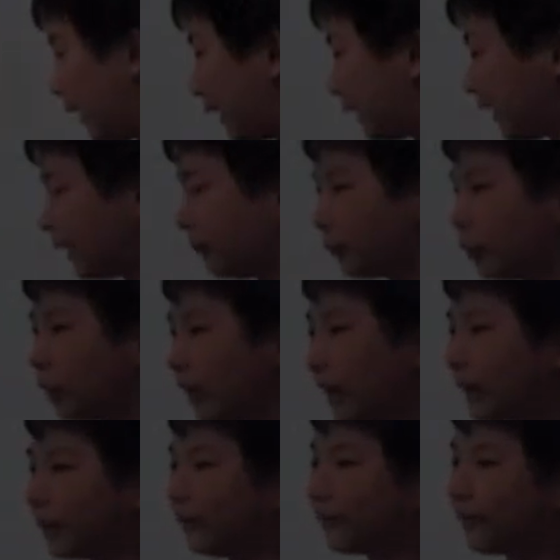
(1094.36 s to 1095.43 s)
I keep
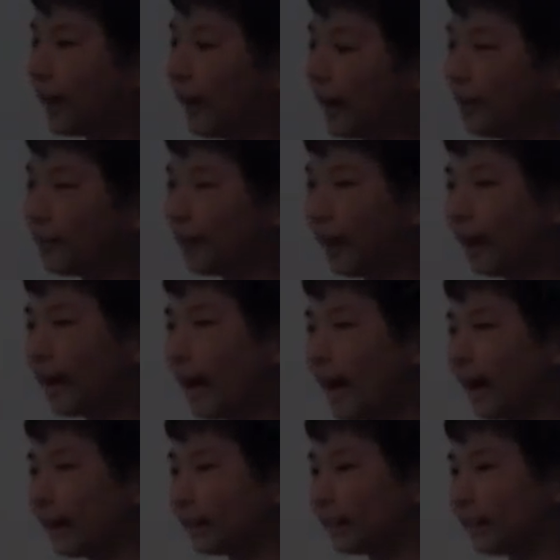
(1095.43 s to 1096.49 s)
track of time by
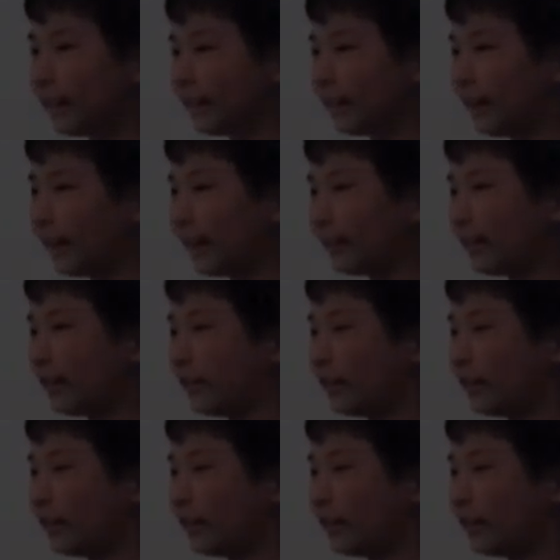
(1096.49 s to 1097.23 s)
asking like